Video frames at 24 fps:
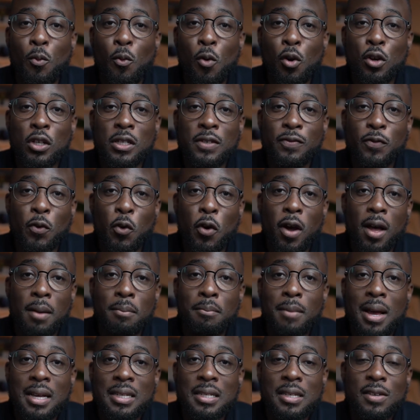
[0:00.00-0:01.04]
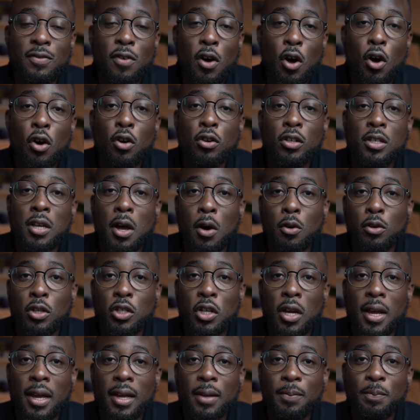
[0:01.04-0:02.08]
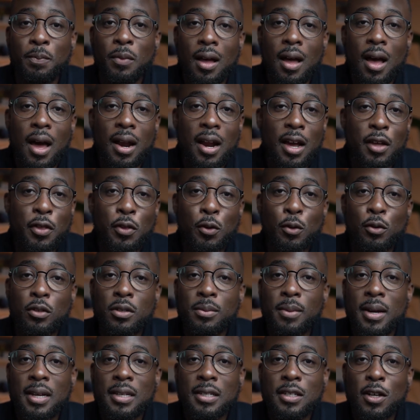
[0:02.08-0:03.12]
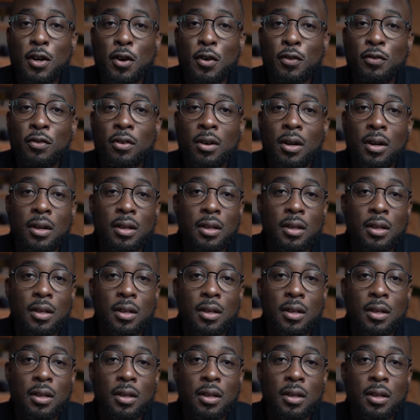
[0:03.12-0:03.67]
was for a massive hotel chain, and I thought to myself,